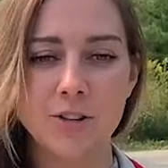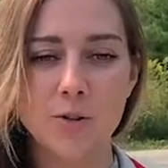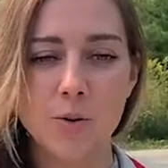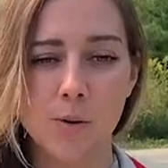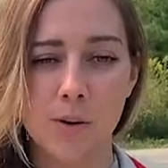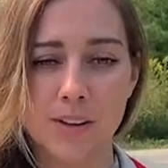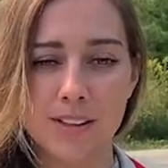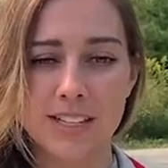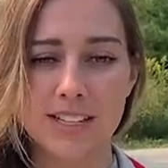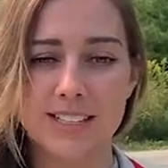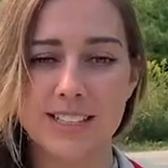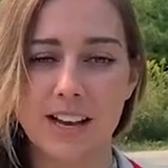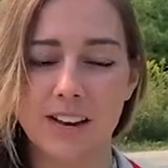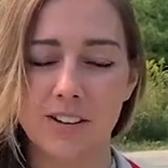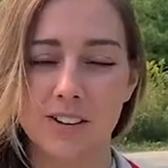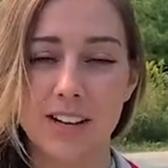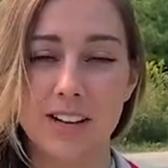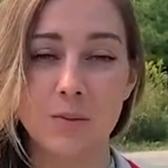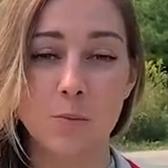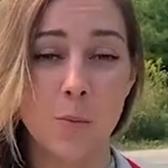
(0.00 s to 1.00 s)
north to
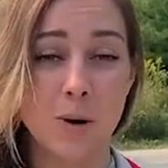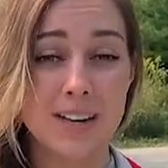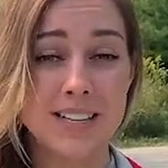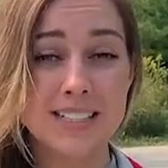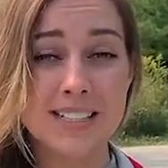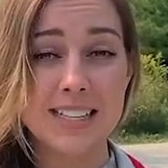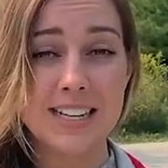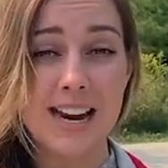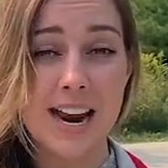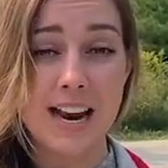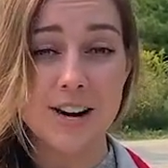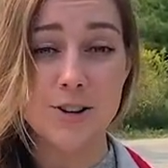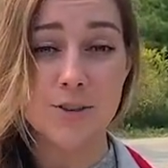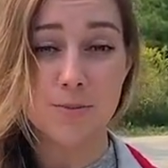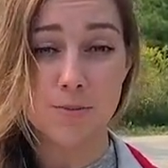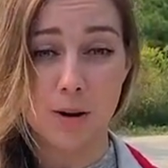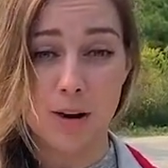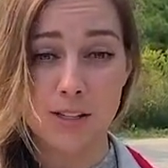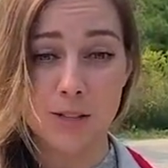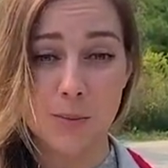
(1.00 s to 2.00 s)
settle in what is today New
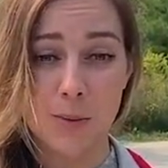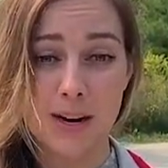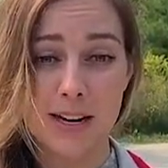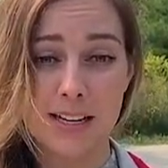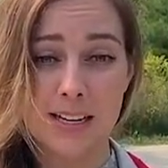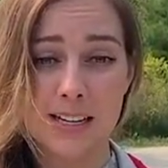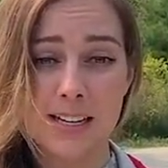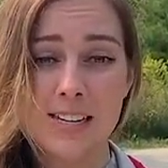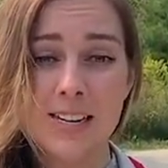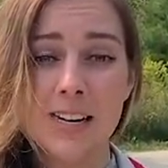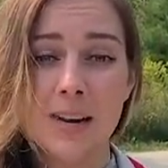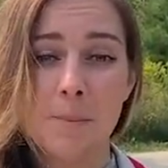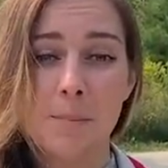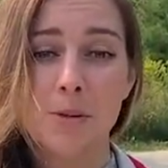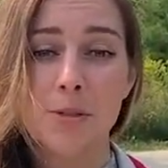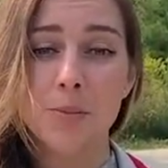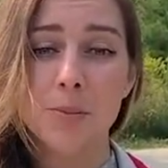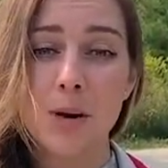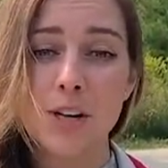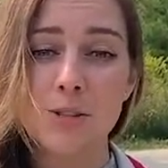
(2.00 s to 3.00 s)
Brunswick.
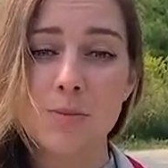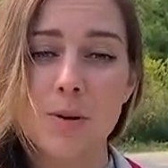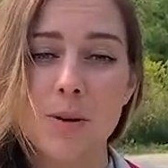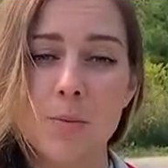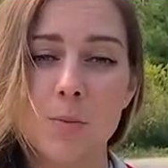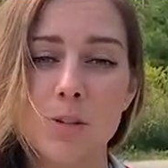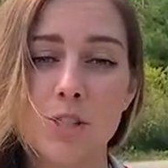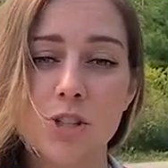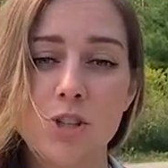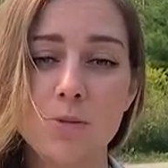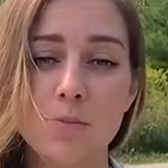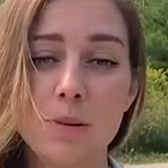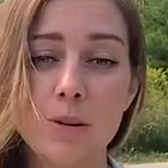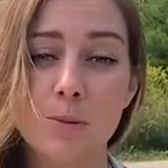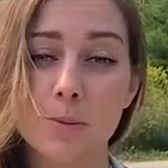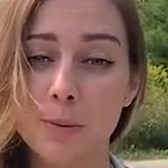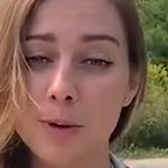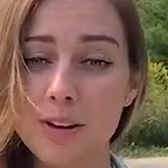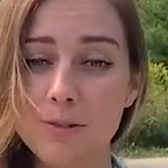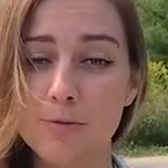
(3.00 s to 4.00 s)
But the regiment would soon be
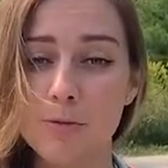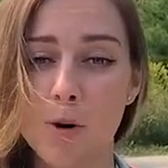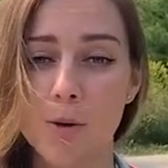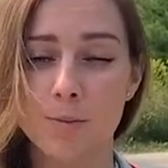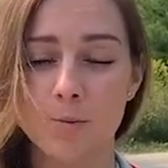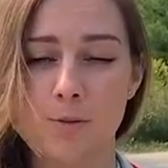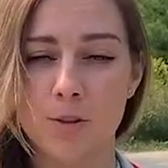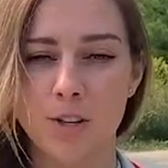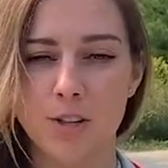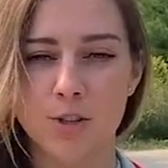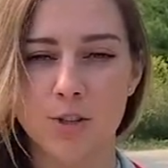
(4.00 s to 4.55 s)
reformed for a